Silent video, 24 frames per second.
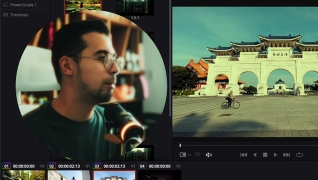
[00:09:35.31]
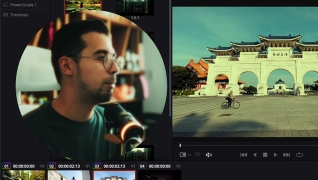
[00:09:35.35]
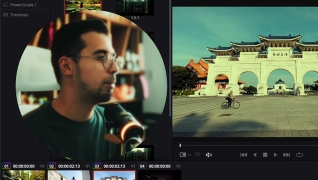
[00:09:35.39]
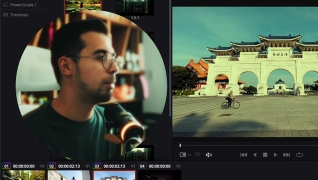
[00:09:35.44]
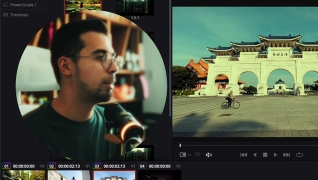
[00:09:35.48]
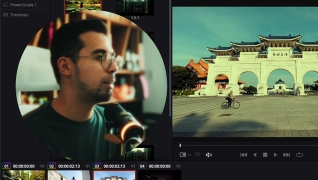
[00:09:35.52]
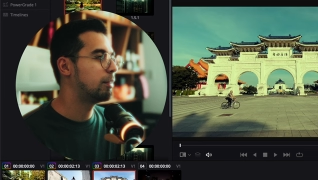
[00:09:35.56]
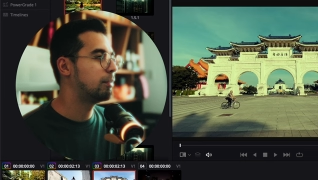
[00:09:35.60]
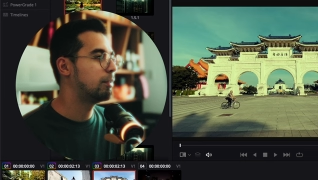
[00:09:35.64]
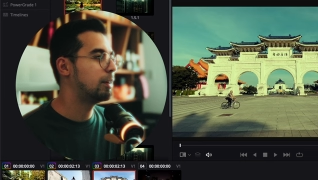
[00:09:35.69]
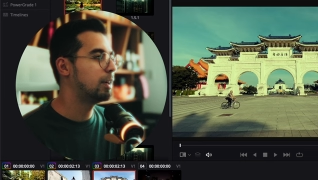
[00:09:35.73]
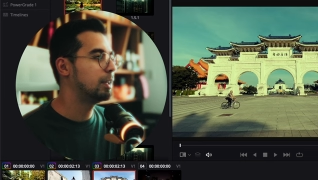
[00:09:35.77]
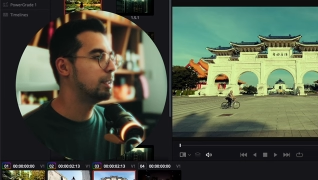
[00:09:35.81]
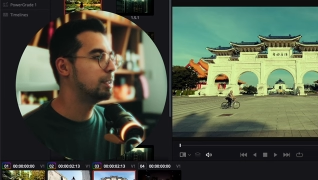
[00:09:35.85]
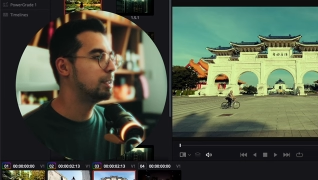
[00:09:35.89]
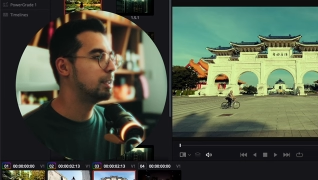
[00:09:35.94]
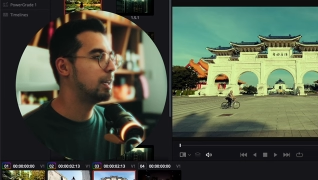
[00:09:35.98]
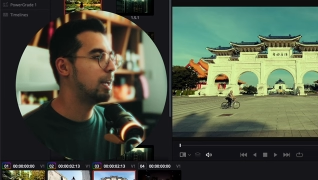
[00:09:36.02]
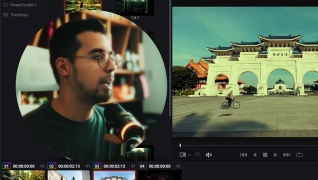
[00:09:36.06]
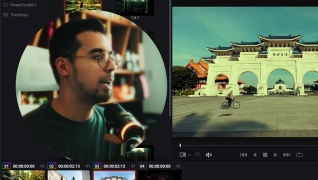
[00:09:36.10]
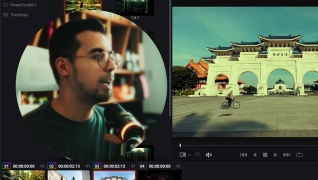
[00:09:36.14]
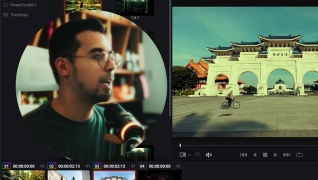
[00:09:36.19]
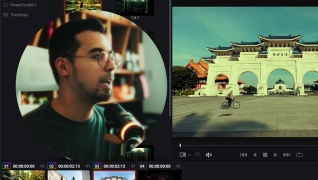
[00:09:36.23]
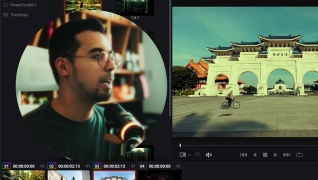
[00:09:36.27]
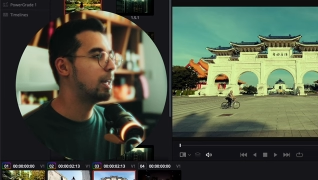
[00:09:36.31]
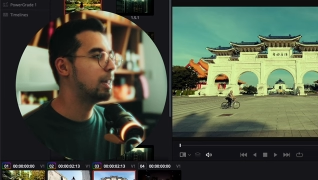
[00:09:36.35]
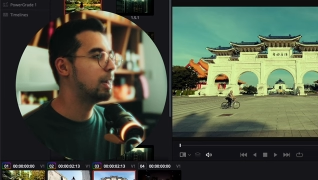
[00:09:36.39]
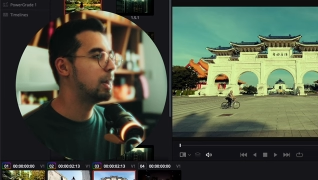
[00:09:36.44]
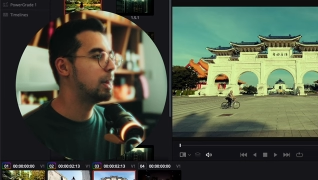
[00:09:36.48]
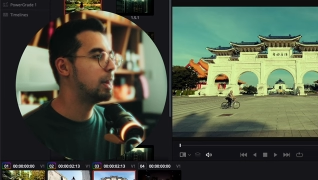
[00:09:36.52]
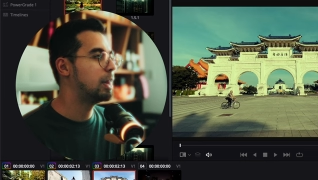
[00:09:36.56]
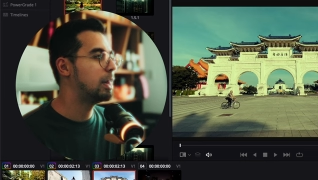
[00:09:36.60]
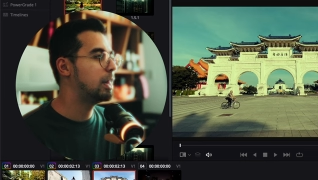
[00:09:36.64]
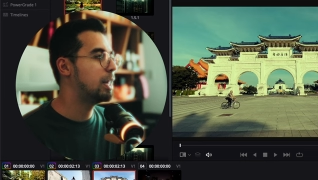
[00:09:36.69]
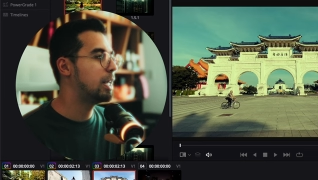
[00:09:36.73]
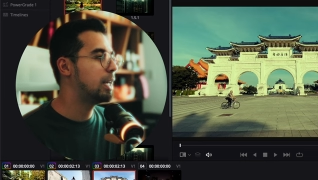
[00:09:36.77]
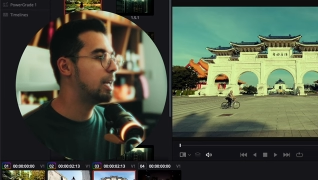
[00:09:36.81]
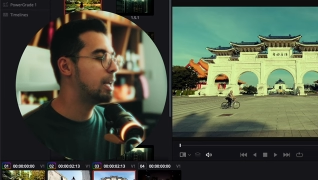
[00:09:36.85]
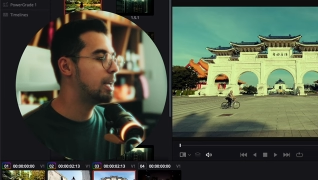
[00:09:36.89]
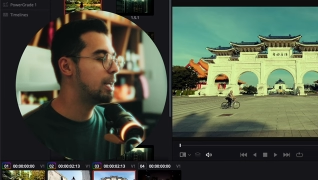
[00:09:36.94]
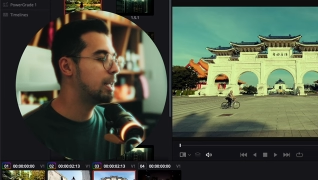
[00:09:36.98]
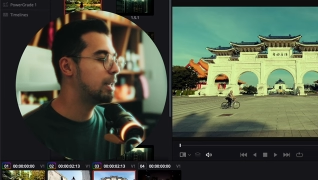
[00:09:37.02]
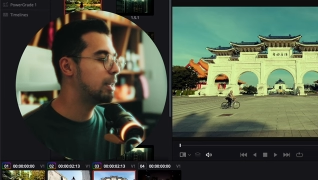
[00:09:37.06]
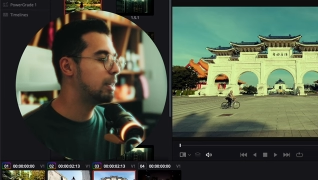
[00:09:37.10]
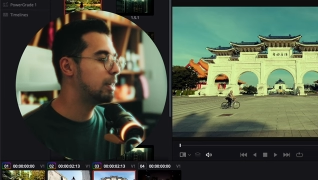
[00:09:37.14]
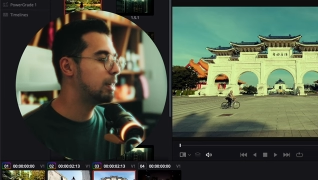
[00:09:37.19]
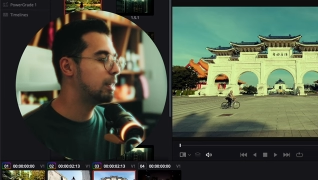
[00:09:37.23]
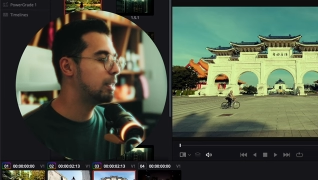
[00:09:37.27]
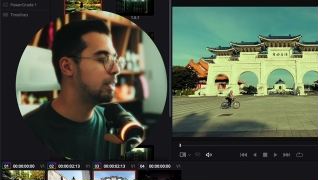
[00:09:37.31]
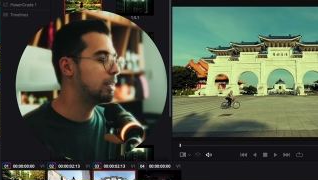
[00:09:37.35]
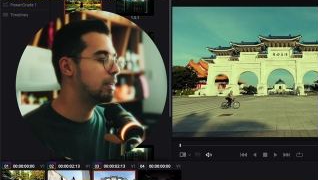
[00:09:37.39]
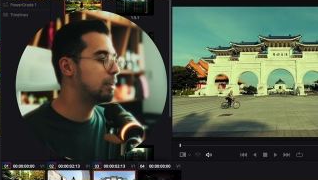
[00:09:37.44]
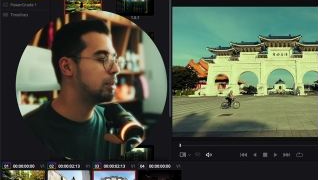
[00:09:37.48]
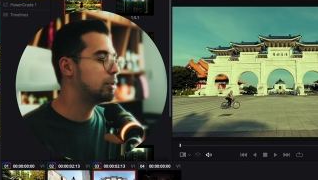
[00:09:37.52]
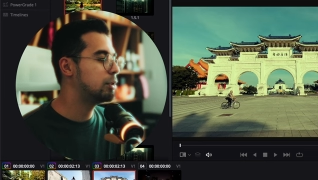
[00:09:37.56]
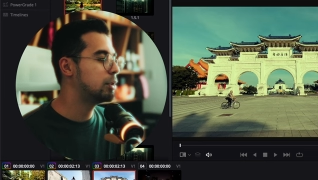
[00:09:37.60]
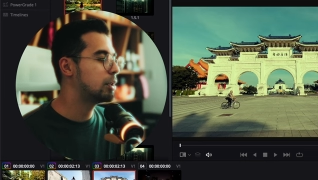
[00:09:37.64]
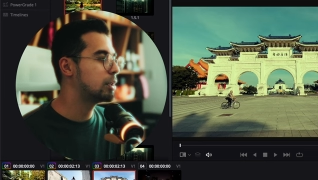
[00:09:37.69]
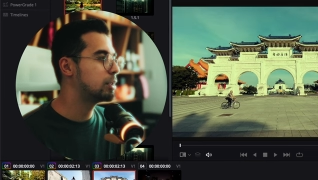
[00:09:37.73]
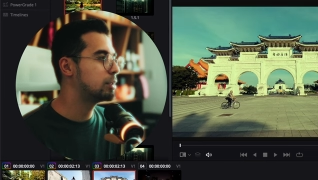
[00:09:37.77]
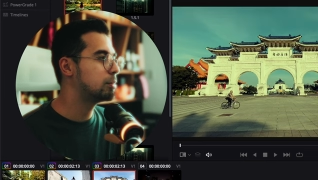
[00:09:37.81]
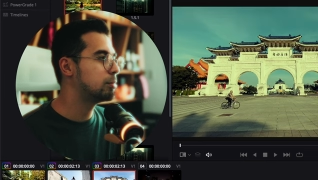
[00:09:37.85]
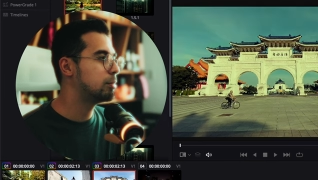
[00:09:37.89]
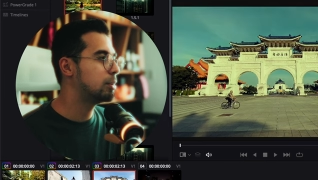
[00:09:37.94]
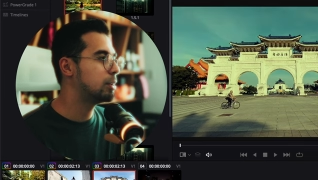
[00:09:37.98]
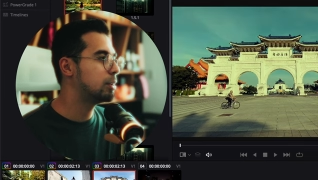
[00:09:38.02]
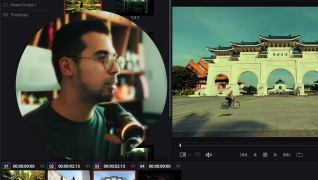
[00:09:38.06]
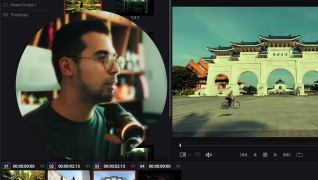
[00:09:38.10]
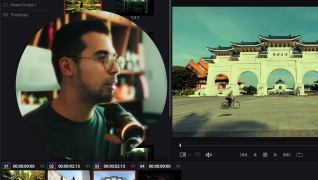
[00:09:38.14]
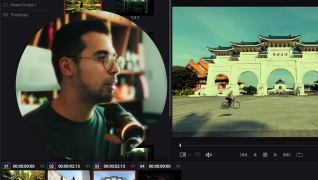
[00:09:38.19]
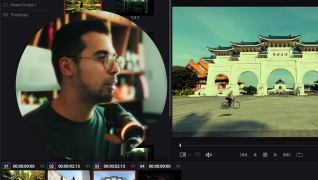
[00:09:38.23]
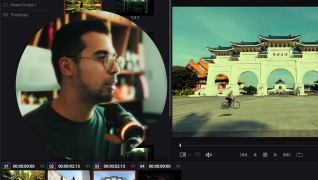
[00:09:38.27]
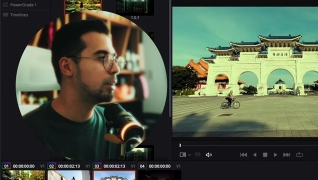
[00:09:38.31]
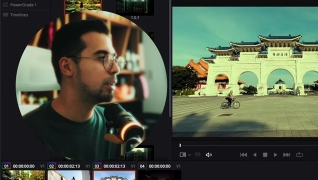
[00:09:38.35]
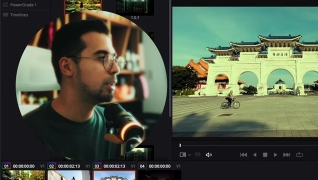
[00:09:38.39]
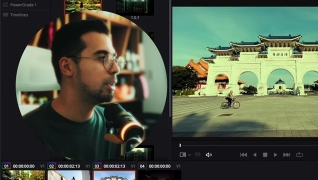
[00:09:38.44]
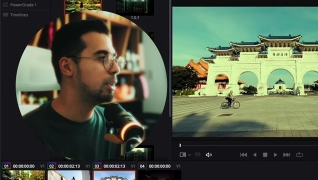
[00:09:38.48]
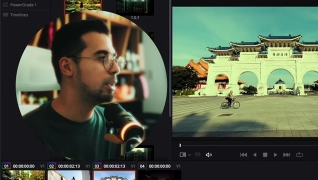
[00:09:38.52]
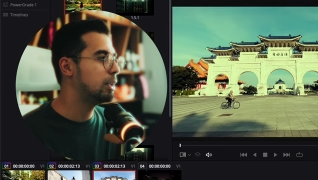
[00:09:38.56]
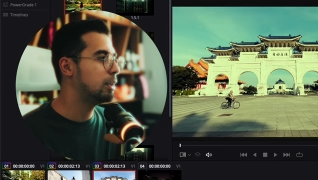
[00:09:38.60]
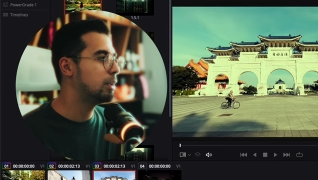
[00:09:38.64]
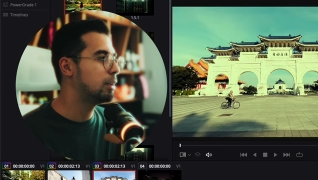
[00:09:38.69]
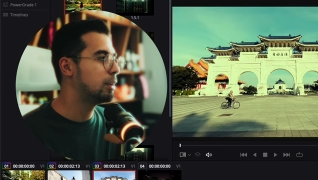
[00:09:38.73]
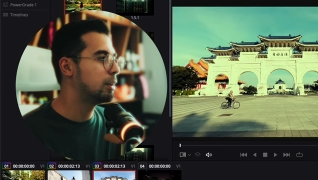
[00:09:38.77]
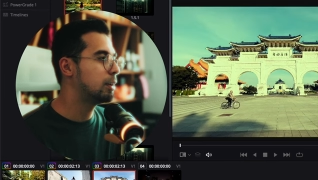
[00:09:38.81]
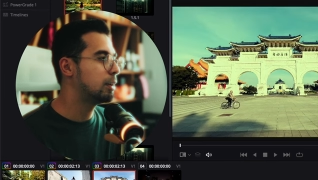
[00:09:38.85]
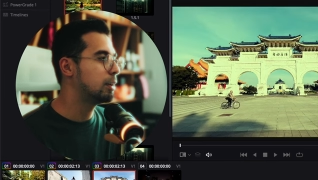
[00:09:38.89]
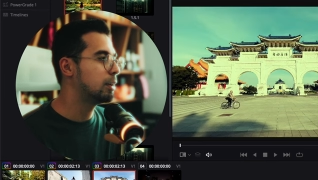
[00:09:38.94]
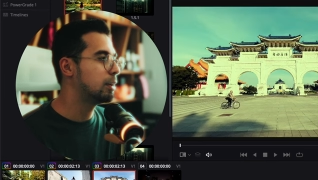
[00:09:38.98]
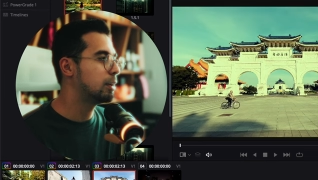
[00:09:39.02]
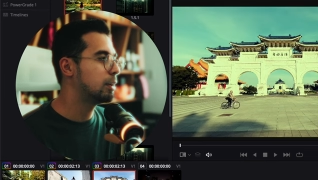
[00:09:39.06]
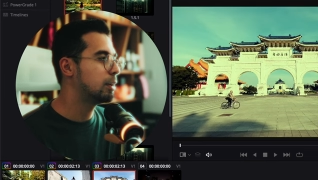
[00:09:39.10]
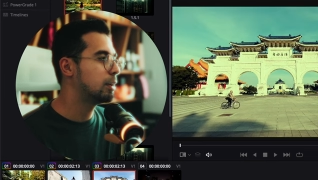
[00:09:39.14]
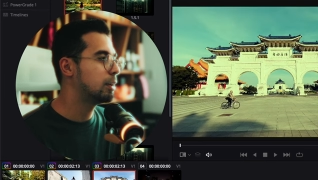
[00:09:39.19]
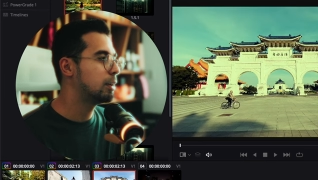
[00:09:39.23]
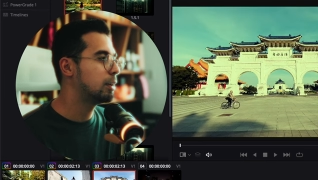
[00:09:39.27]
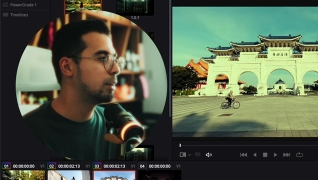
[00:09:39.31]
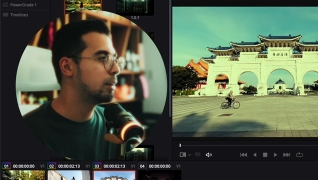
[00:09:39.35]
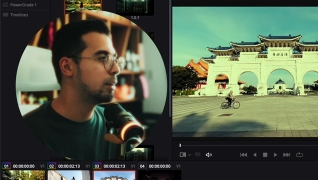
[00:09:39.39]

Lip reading: Perfect. And then the adjustment on here,